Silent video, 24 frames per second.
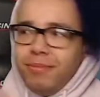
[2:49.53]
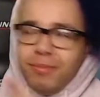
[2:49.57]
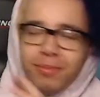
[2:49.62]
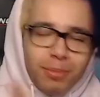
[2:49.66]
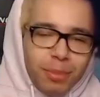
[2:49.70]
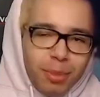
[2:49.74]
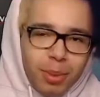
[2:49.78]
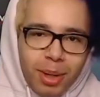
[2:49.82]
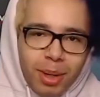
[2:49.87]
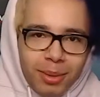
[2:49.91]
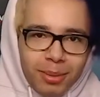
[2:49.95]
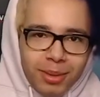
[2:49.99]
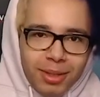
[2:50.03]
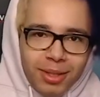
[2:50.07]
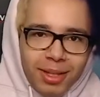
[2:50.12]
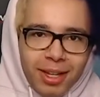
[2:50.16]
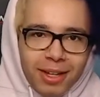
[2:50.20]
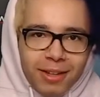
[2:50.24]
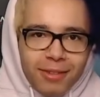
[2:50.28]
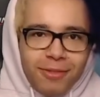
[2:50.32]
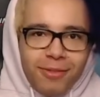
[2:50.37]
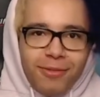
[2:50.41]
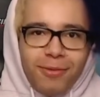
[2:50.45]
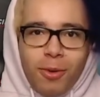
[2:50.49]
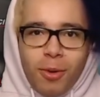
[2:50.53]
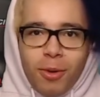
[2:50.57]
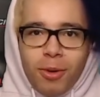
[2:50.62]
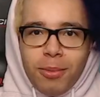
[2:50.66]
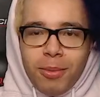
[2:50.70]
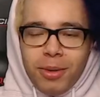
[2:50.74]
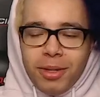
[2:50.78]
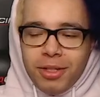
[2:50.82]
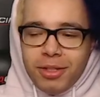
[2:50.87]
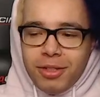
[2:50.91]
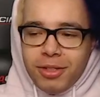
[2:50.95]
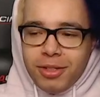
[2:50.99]
probably like 4
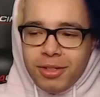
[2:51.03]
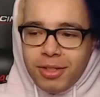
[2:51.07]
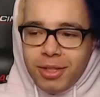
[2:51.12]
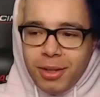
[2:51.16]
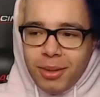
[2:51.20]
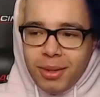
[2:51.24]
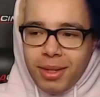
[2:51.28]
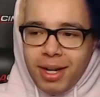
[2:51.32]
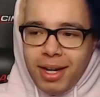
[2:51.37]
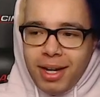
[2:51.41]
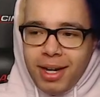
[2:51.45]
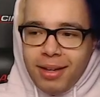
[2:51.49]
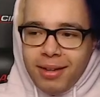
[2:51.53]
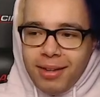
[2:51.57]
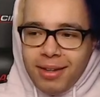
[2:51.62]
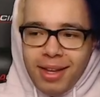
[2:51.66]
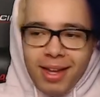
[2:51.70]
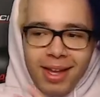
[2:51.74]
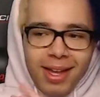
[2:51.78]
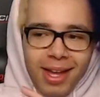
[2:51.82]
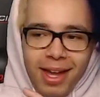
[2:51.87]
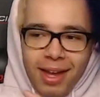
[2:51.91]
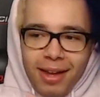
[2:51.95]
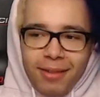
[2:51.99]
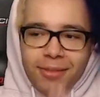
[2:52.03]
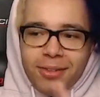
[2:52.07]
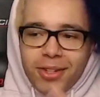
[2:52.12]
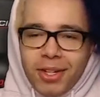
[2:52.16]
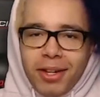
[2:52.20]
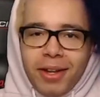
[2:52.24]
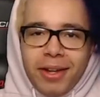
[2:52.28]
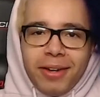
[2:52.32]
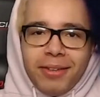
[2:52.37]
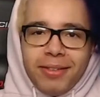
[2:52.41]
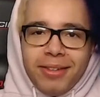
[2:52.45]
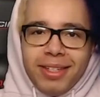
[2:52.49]
months or so that I have a
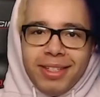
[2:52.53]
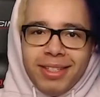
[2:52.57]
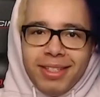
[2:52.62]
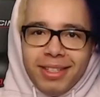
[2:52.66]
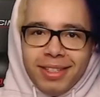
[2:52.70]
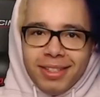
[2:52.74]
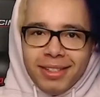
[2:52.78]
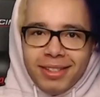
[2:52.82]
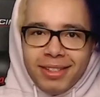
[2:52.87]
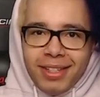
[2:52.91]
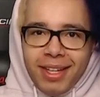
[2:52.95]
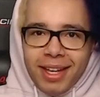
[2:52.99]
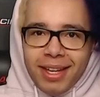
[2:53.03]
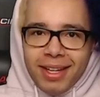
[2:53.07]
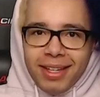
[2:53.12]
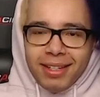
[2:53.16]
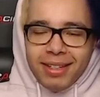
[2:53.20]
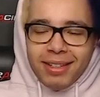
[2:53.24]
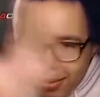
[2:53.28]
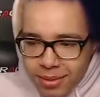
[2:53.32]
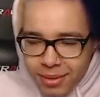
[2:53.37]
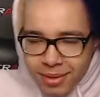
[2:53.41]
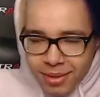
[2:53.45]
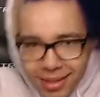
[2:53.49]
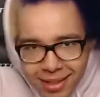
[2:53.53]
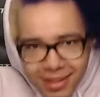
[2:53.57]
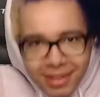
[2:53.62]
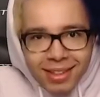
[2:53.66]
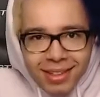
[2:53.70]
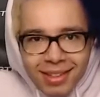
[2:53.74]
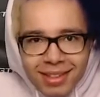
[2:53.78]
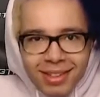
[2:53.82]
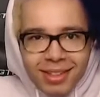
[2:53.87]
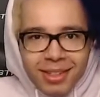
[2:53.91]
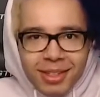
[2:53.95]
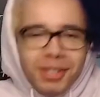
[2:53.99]
lot of ideas, and
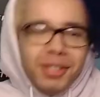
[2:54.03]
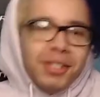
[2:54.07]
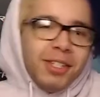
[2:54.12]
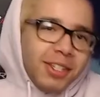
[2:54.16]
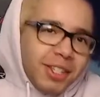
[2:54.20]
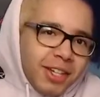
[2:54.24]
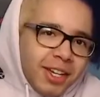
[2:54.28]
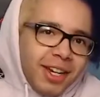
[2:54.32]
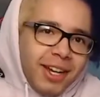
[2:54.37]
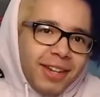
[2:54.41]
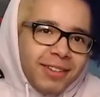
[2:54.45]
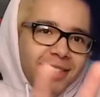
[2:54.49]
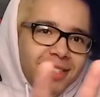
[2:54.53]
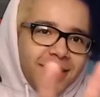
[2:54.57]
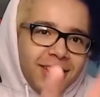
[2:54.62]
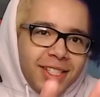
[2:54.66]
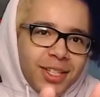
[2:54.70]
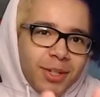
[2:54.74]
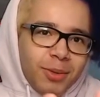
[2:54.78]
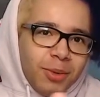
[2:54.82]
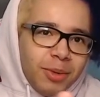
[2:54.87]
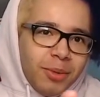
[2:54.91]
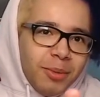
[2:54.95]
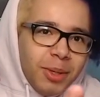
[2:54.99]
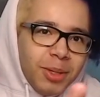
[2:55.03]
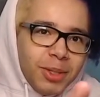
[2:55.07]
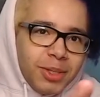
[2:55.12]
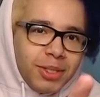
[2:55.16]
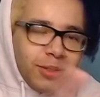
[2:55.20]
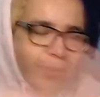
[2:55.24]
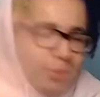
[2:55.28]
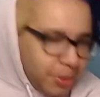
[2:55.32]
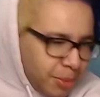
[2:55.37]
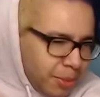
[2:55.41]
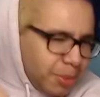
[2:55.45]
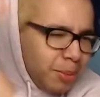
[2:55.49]
you're going to have to stick with most
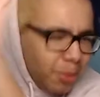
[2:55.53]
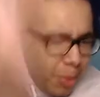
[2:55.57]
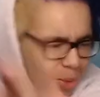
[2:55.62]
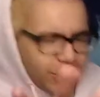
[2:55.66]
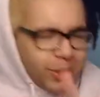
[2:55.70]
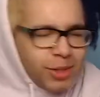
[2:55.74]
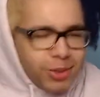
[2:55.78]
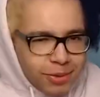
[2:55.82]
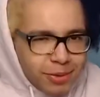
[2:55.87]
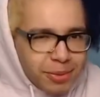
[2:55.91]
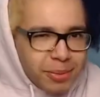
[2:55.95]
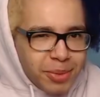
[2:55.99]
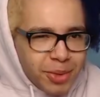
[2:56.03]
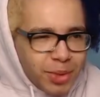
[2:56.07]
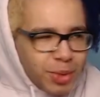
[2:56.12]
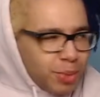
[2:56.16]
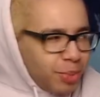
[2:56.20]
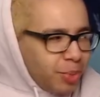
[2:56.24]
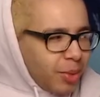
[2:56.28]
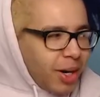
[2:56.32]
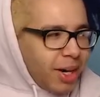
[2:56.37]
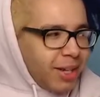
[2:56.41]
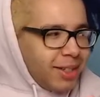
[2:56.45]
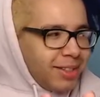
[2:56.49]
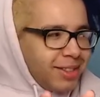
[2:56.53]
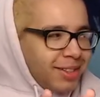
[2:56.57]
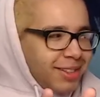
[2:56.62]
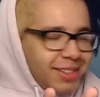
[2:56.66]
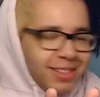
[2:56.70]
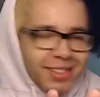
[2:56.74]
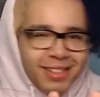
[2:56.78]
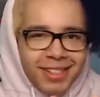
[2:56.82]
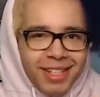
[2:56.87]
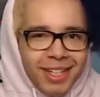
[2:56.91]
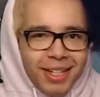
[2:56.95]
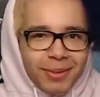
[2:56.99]
of them. Most of them are surprises
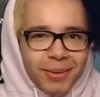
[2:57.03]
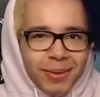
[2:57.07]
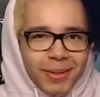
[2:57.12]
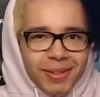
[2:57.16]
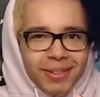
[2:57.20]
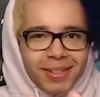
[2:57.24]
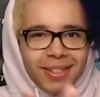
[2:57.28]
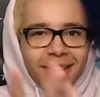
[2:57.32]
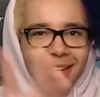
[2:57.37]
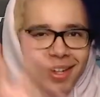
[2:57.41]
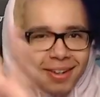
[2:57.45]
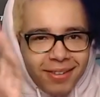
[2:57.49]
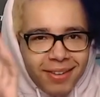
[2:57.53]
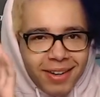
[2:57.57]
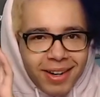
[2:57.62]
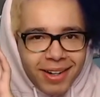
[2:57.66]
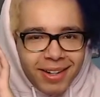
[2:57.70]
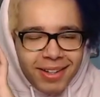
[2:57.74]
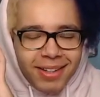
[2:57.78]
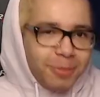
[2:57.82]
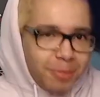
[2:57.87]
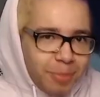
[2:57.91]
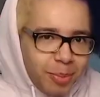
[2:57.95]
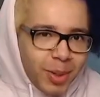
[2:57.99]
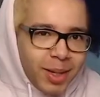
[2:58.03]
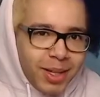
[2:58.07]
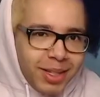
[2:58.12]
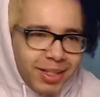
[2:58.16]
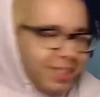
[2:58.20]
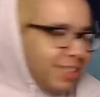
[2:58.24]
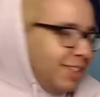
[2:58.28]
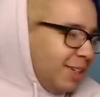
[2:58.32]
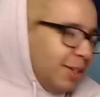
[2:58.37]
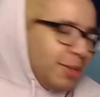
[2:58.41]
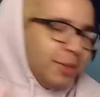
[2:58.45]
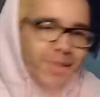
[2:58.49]
and secrets, right?
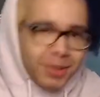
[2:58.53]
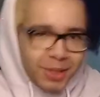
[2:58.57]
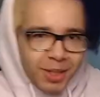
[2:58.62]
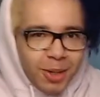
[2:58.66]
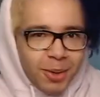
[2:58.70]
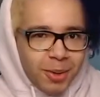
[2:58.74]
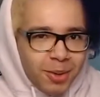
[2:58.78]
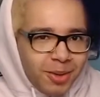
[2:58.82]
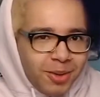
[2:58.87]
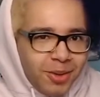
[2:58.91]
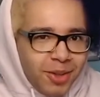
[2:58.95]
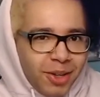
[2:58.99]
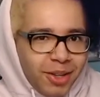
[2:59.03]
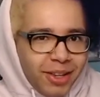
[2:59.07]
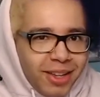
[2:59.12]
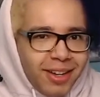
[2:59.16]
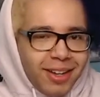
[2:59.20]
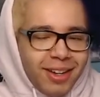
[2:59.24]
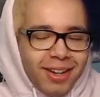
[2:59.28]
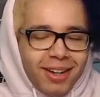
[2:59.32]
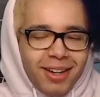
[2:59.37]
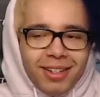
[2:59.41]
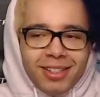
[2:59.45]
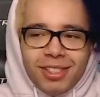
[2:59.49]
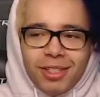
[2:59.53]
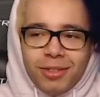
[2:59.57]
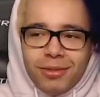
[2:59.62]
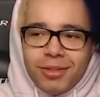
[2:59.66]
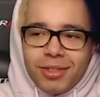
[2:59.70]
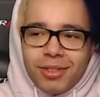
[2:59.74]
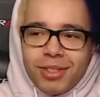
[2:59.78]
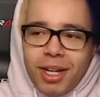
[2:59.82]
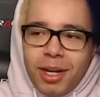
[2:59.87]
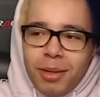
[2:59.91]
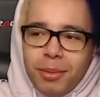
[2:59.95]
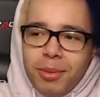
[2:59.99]
But, know that a lot of stuff
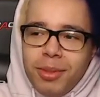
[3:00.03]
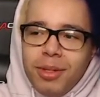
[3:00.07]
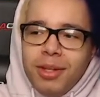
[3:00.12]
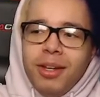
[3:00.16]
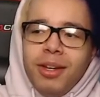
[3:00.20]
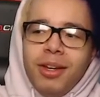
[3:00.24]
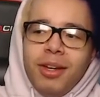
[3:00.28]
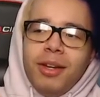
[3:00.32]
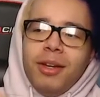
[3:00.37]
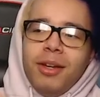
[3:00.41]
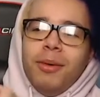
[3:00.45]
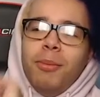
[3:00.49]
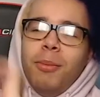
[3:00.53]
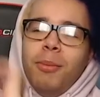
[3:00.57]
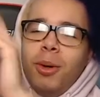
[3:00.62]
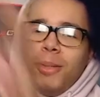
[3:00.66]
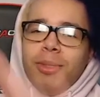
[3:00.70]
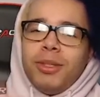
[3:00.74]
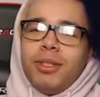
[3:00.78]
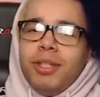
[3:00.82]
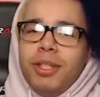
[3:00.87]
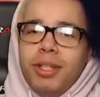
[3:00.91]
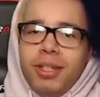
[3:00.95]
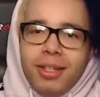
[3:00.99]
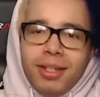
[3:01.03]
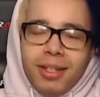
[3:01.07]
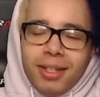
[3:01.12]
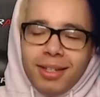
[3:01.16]
is coming. Mostly,